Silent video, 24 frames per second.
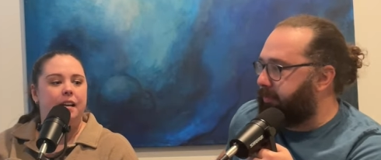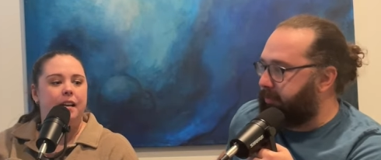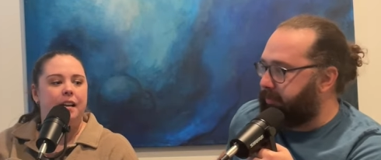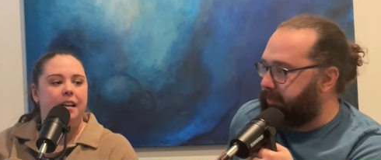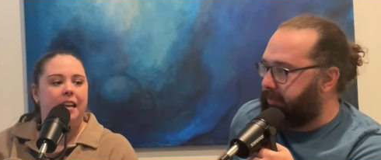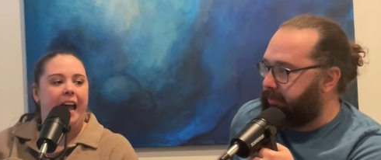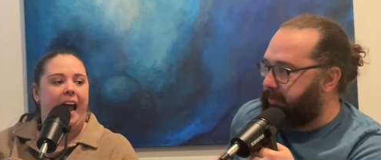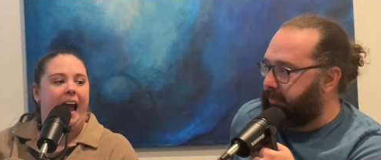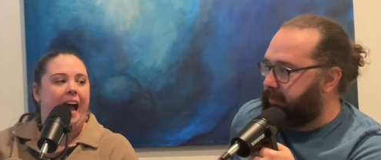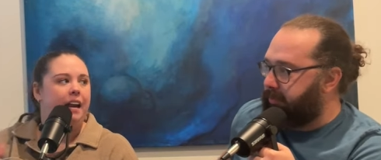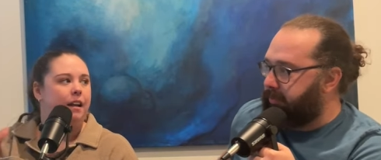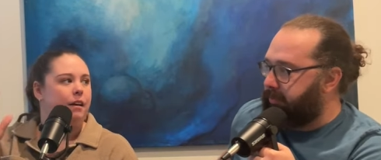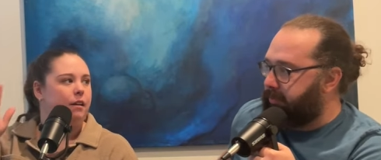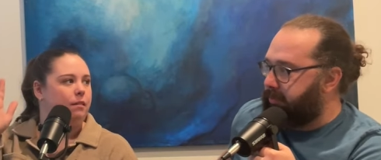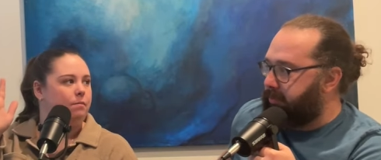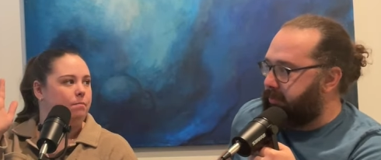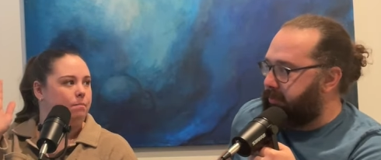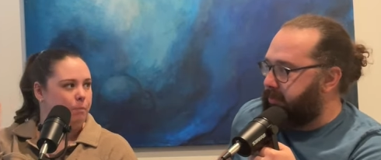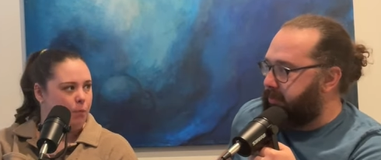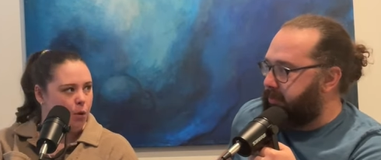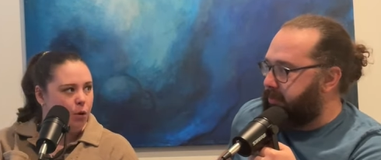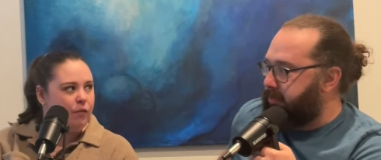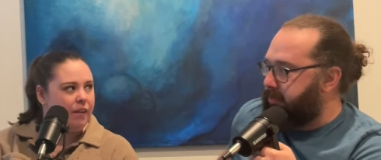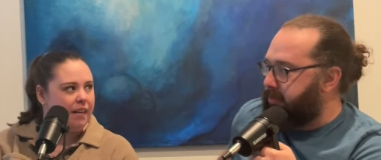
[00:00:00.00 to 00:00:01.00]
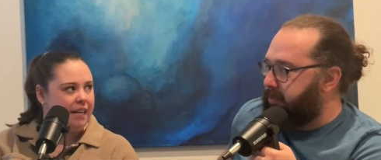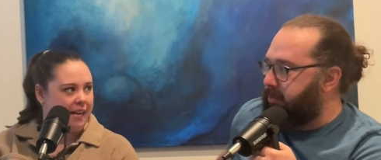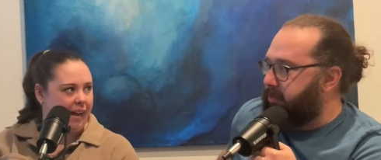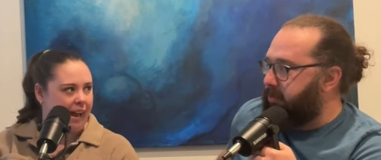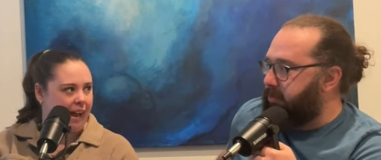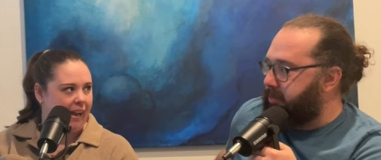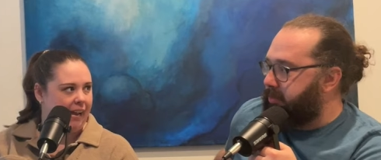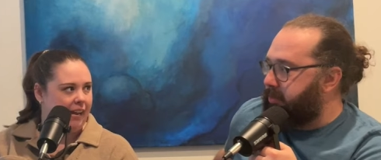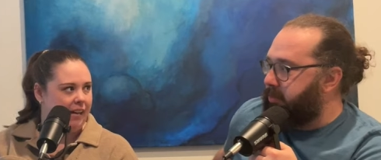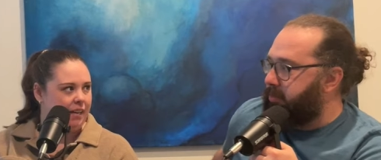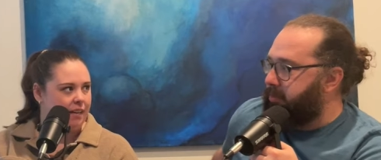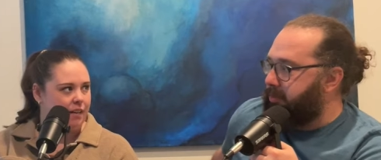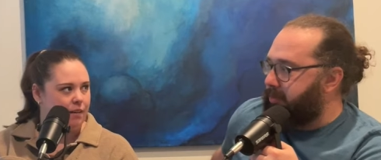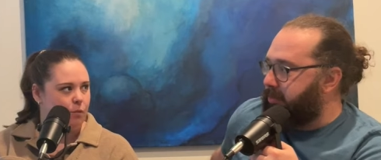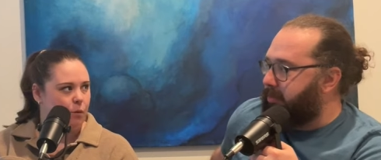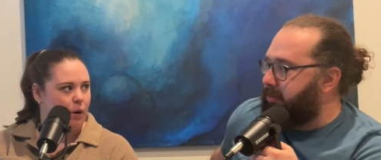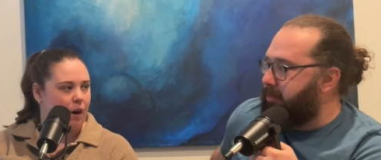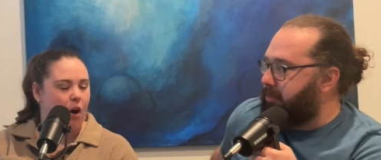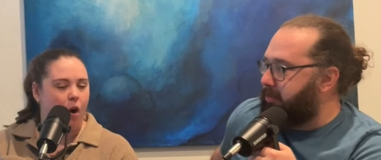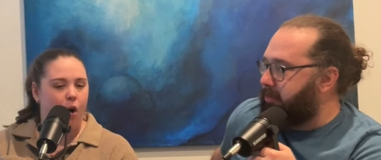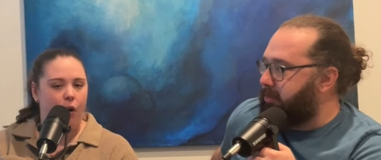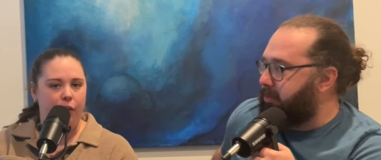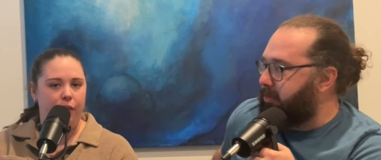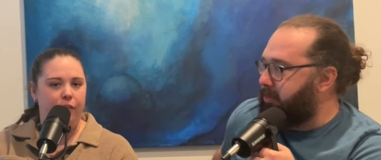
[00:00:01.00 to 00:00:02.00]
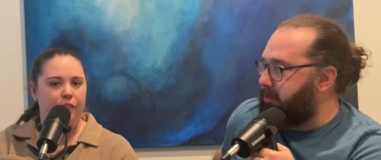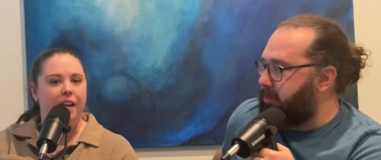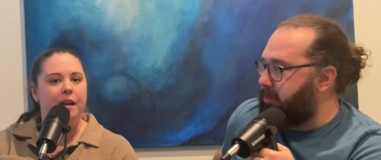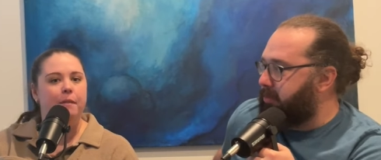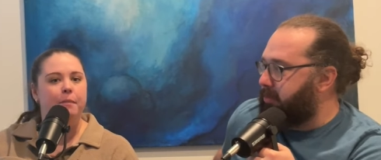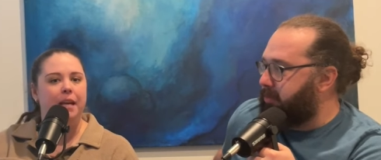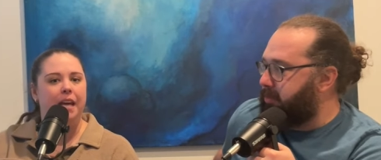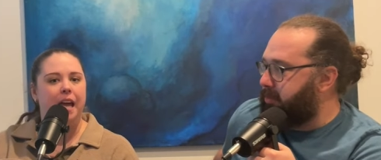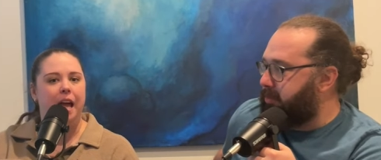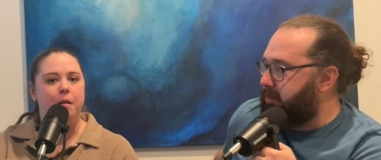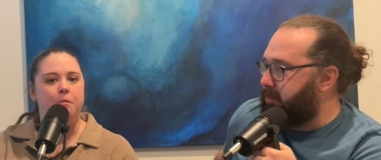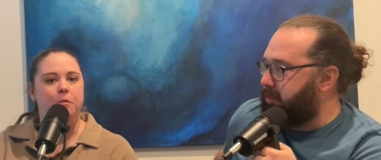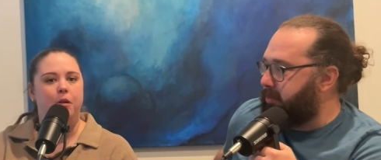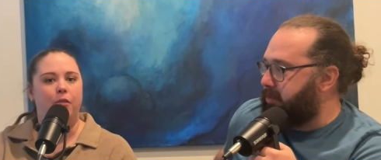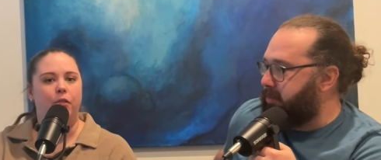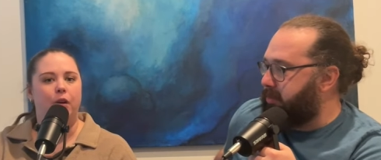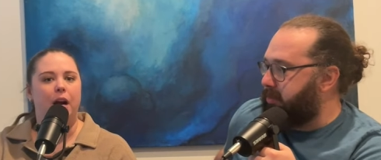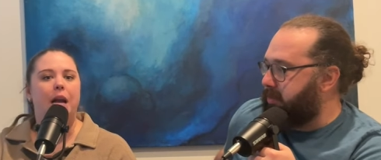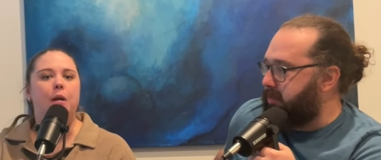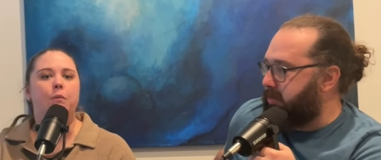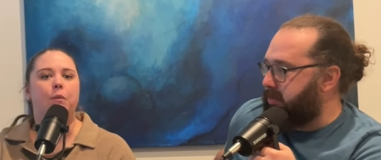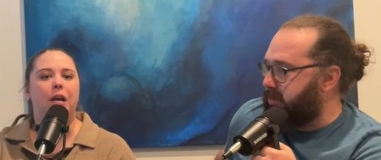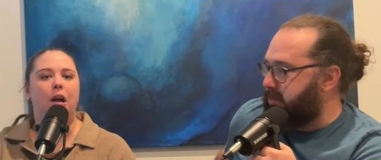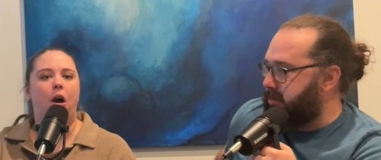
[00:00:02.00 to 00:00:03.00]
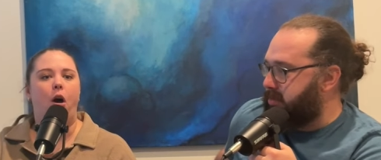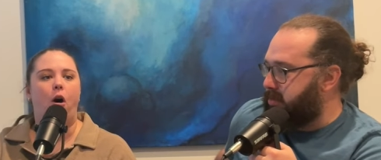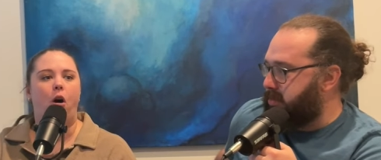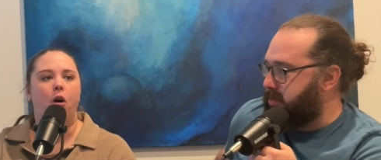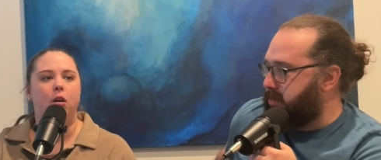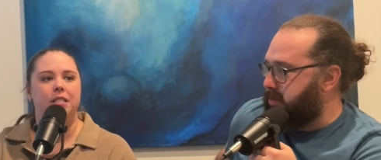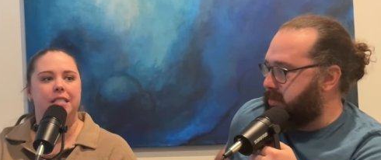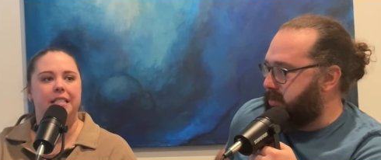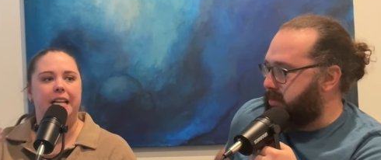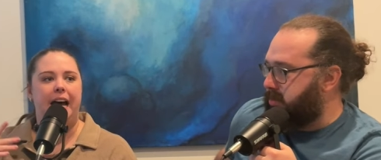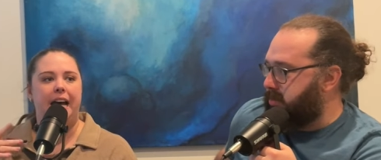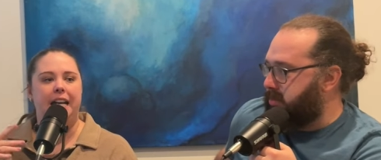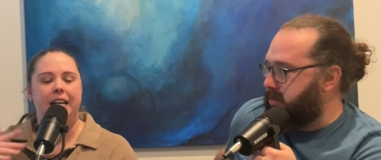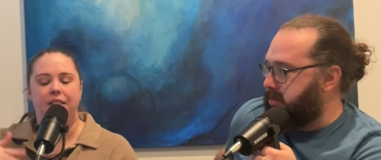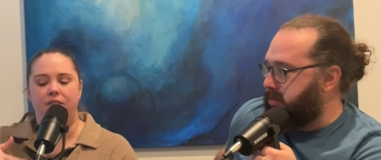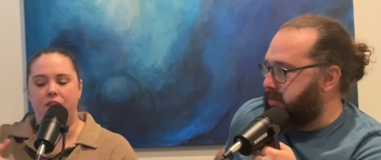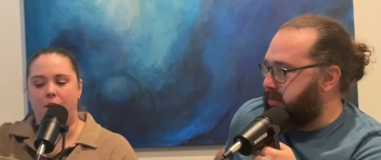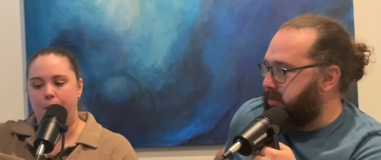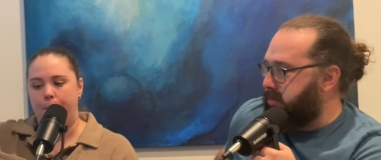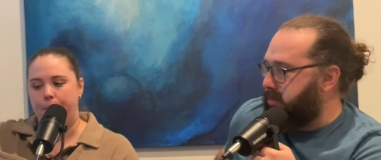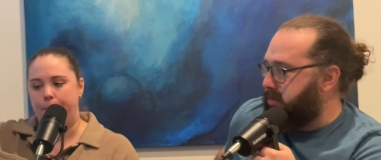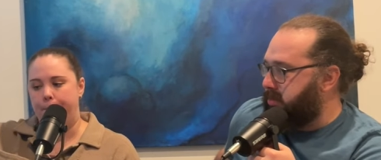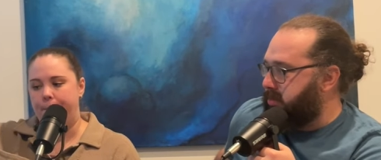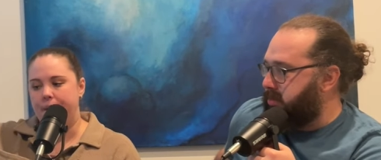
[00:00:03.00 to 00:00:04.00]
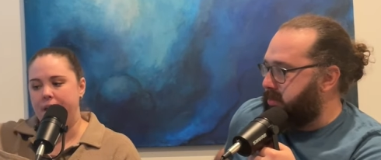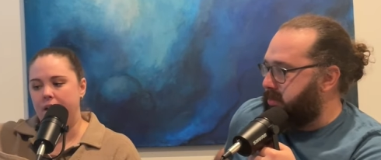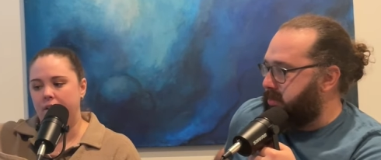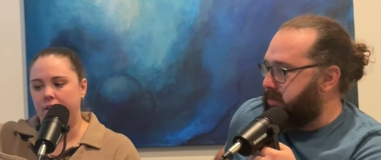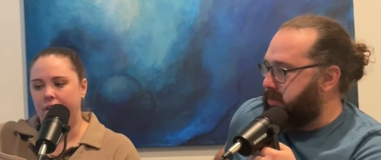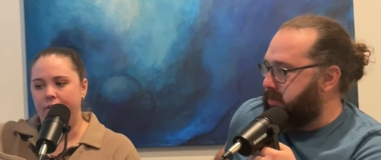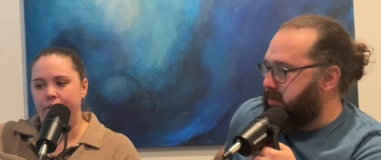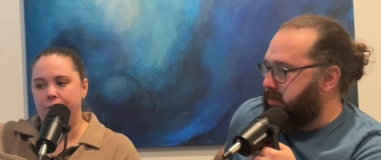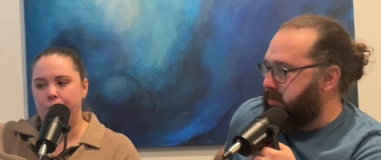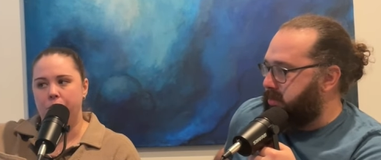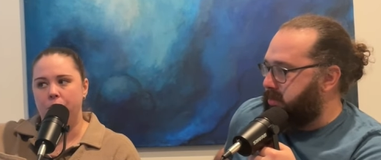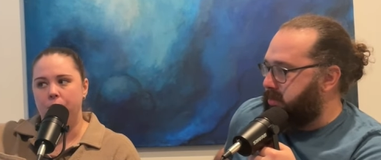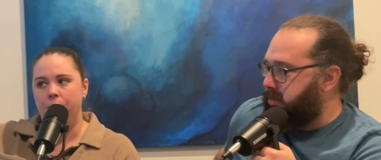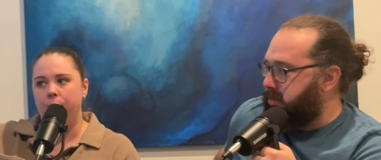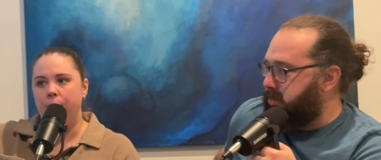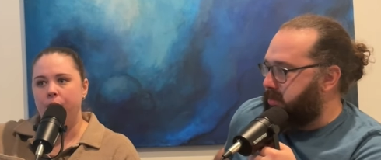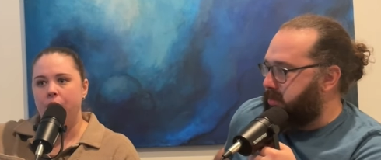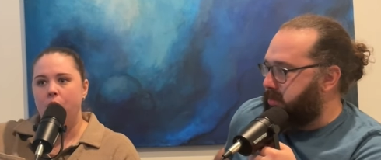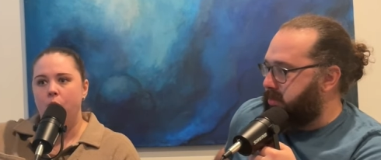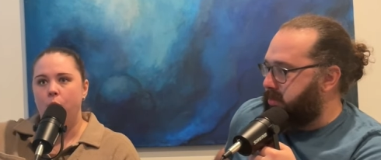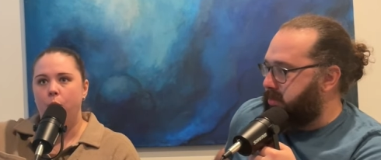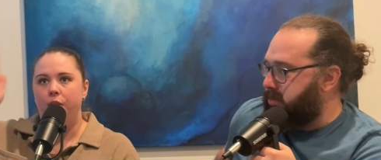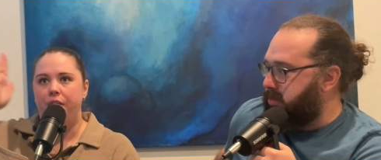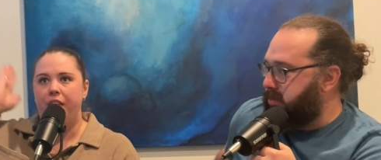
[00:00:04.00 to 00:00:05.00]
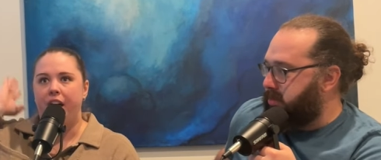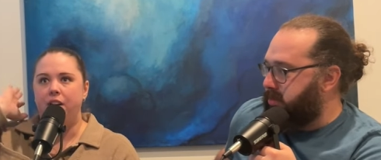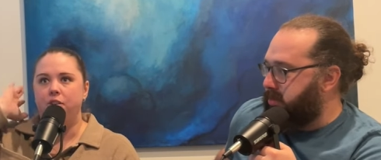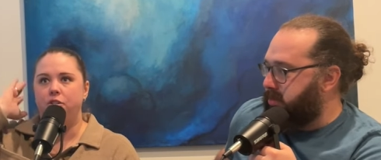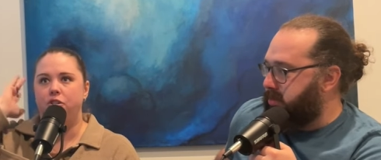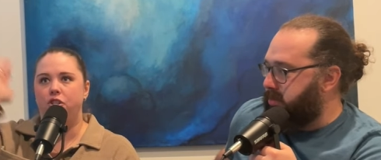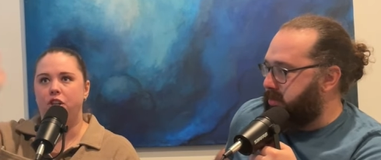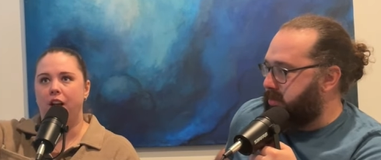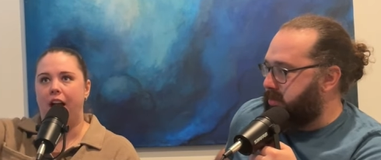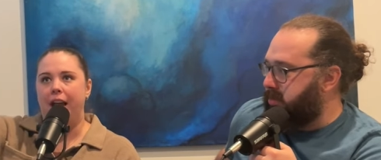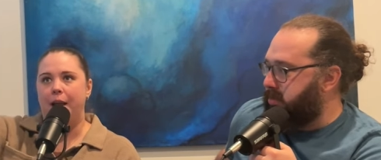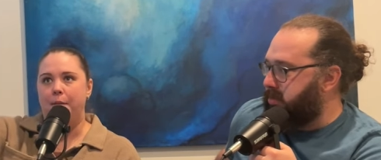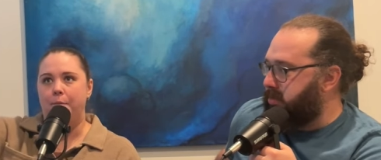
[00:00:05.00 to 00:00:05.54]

Speaker 1: they had a movie night where all the family came over and we all sat in their big living room with that giant